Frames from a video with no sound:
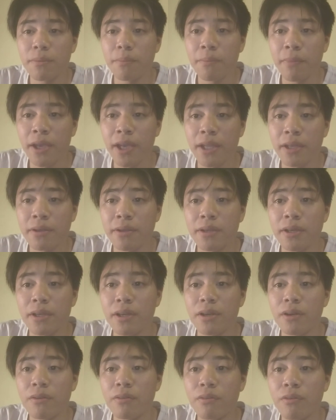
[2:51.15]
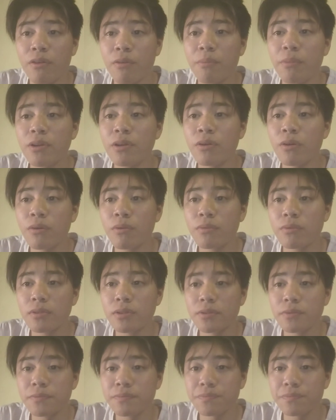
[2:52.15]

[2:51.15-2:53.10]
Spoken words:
man, Robert Hooke.